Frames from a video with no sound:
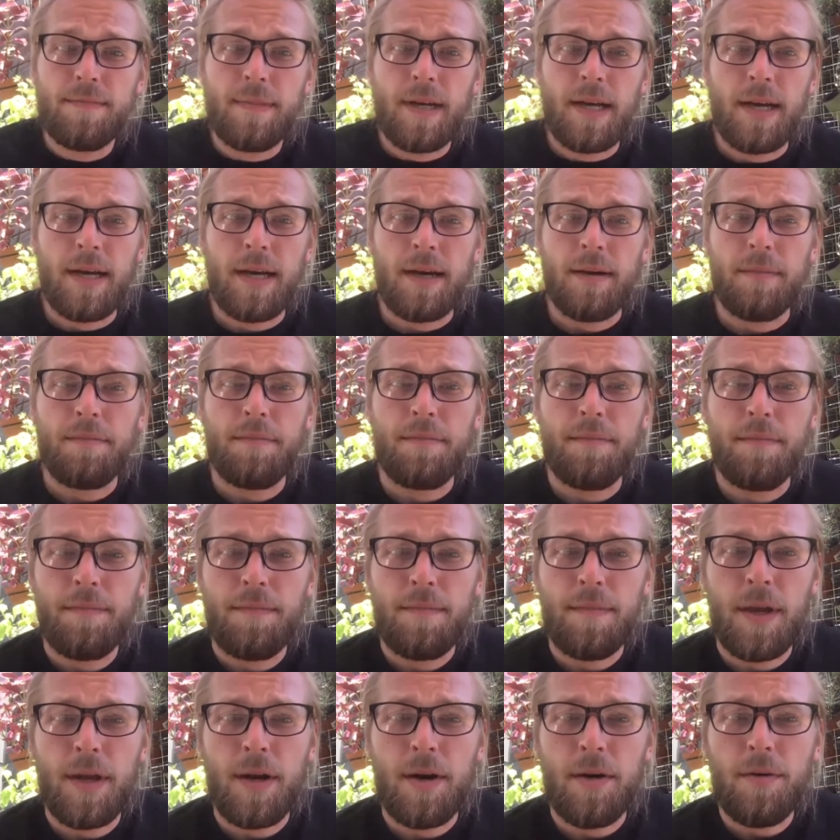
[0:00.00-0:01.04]
Um,
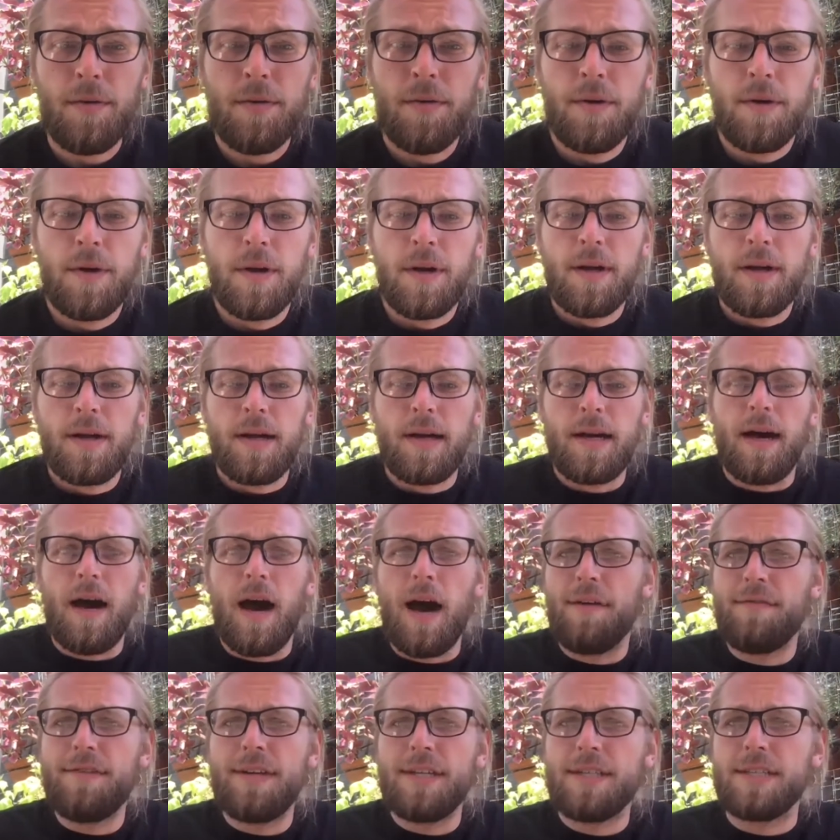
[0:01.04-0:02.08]
you know, uh,
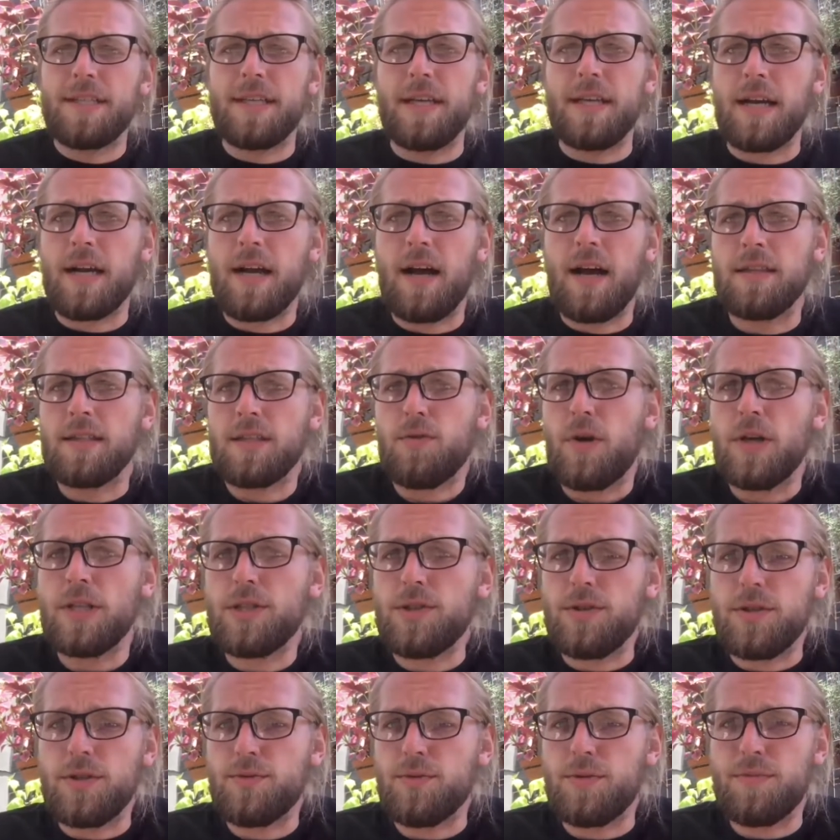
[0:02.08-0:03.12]
obviously, a
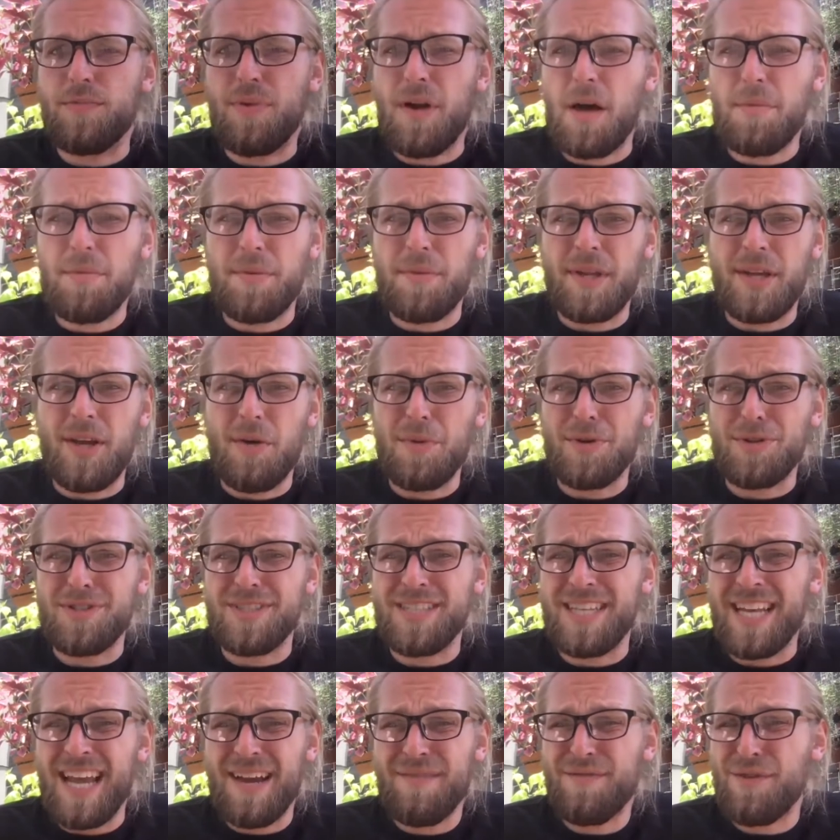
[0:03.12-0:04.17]
consequentialist would probably almost
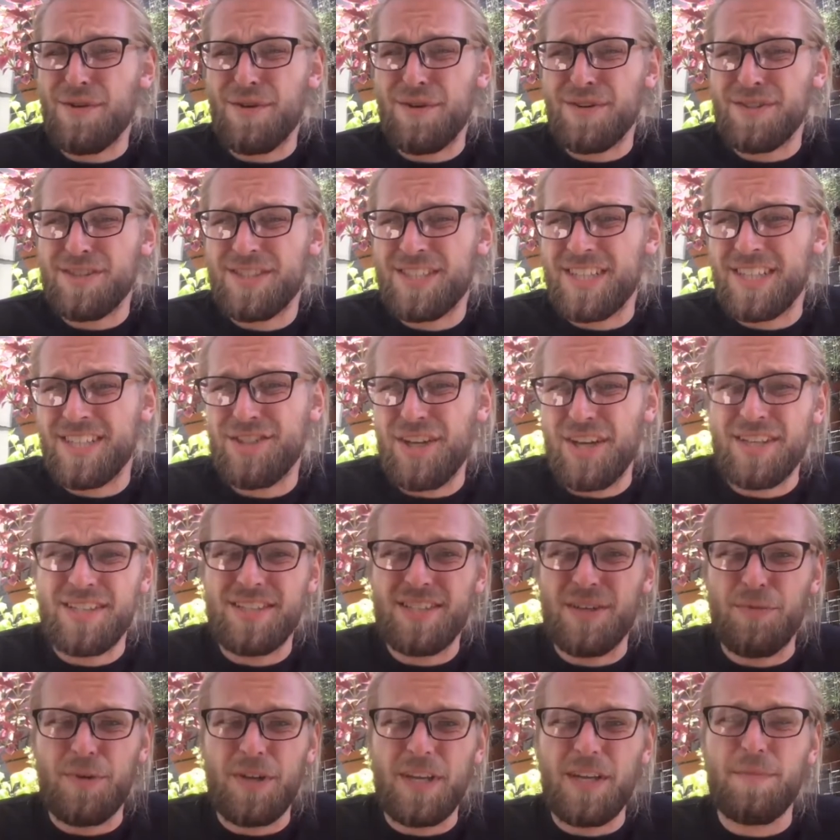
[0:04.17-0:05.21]
never suggest
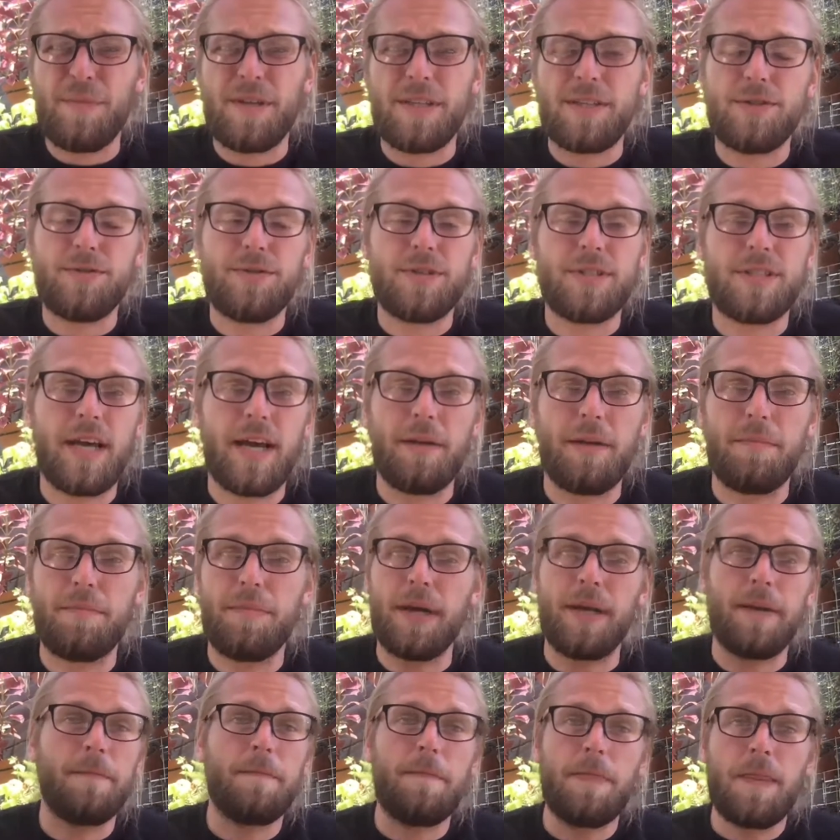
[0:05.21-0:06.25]
that we commit suicide,
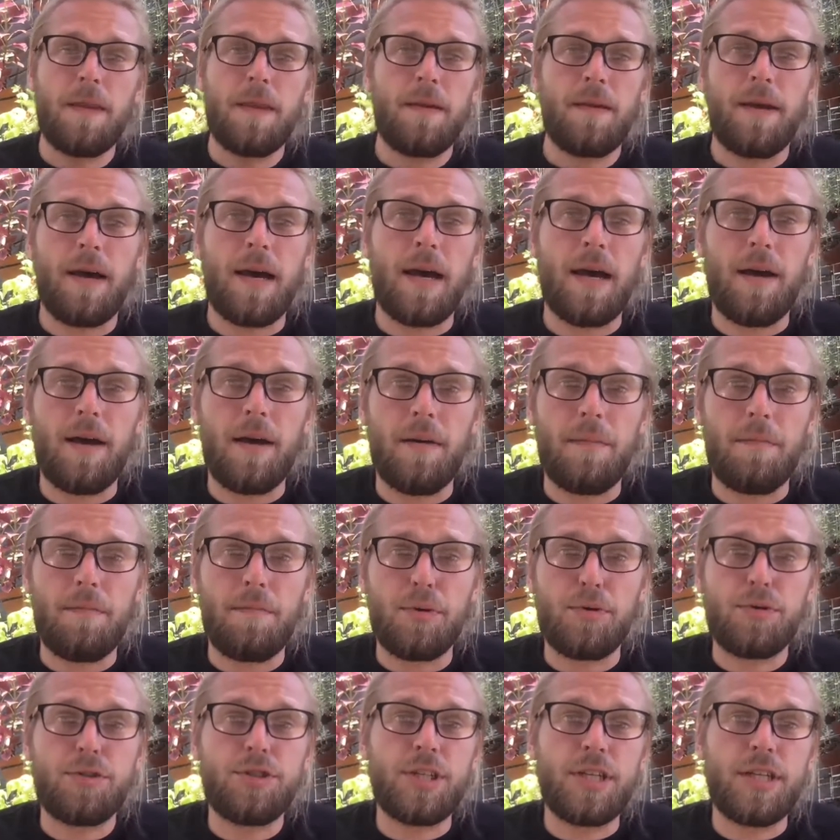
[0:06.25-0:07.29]
but uh,
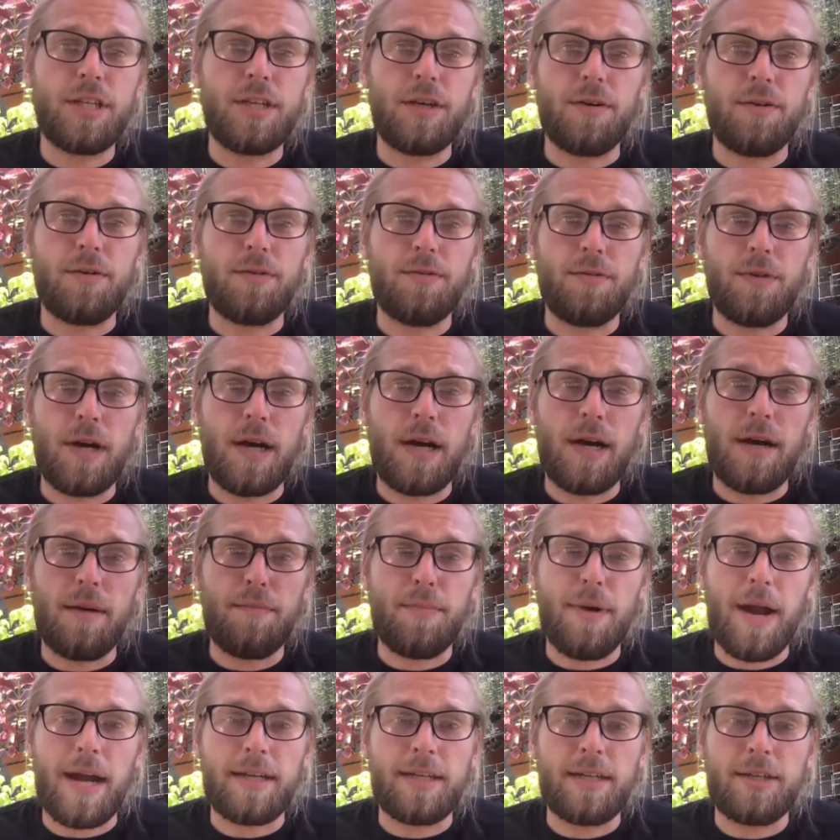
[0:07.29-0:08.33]
Bushido uh,
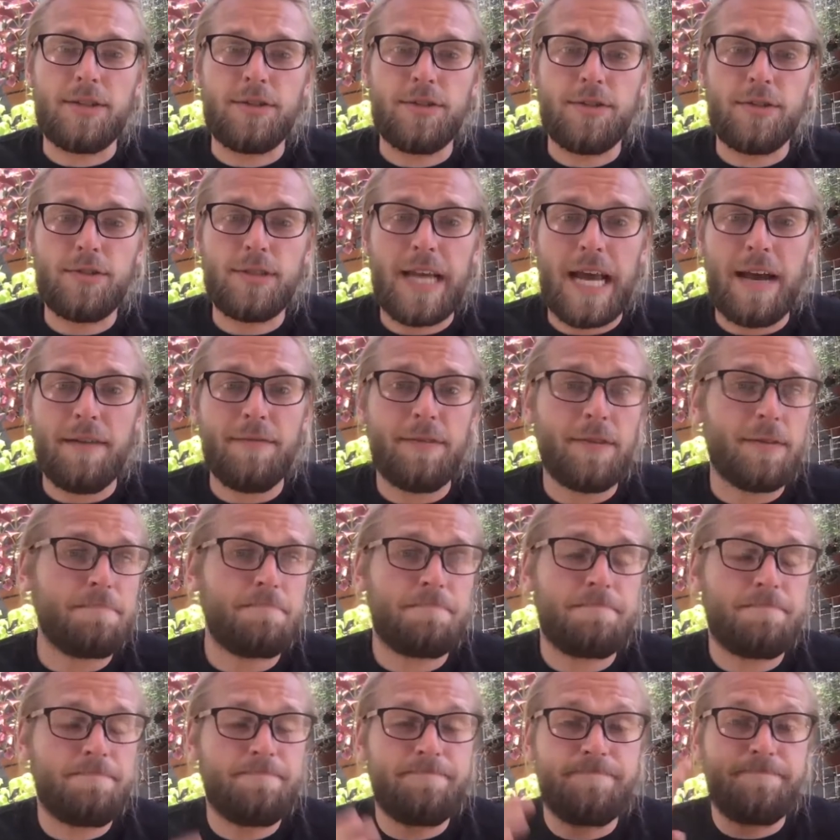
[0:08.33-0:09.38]
practitioners have a
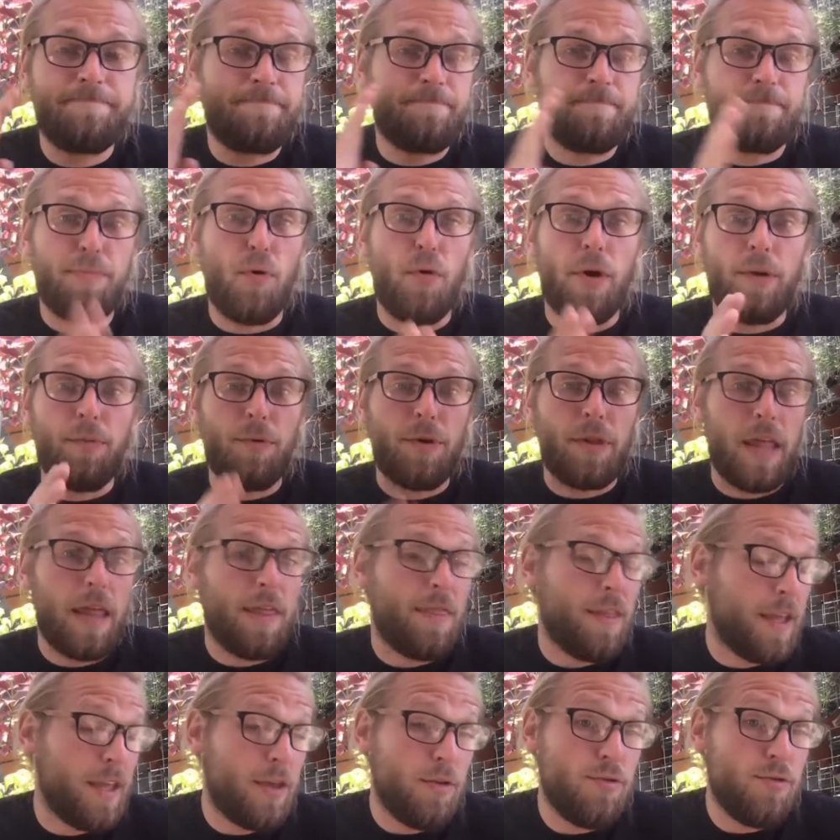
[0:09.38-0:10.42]
point where they
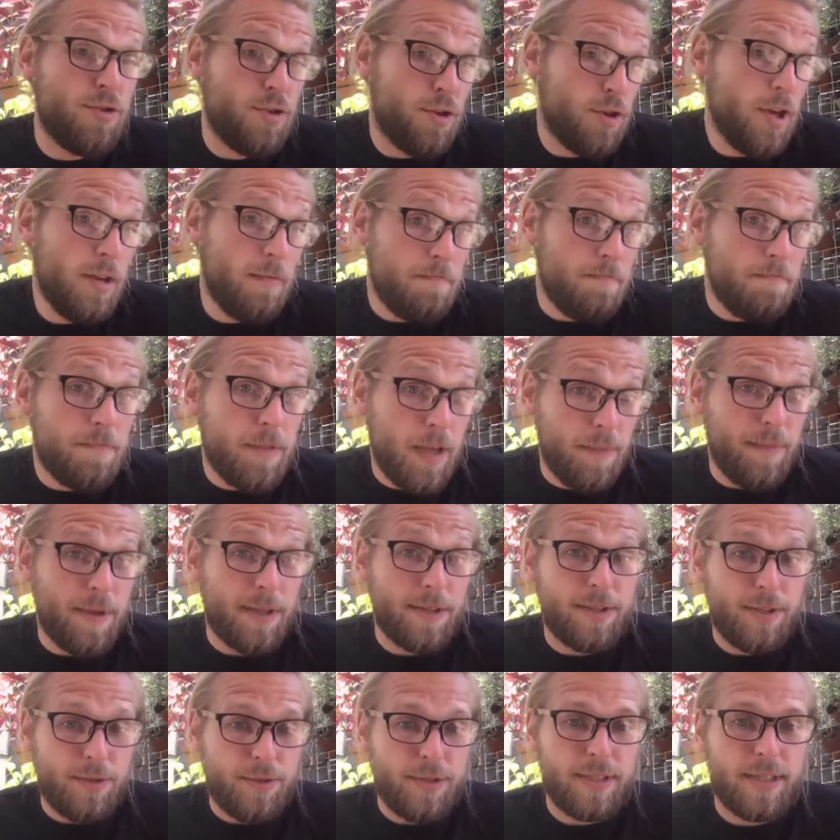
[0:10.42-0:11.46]
think you should
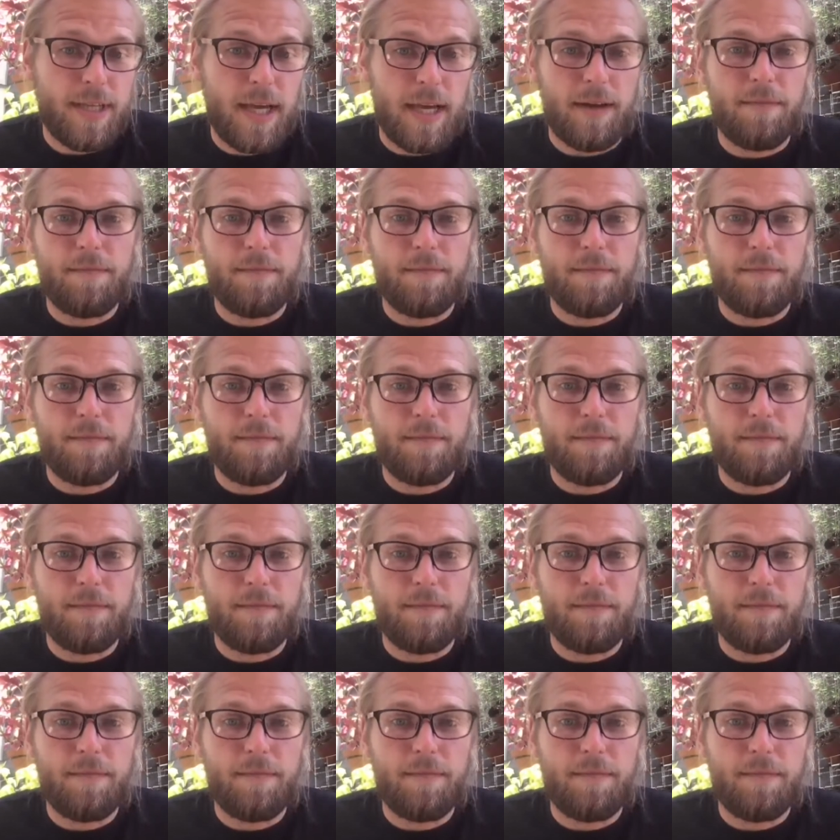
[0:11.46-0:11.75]
commit suicide.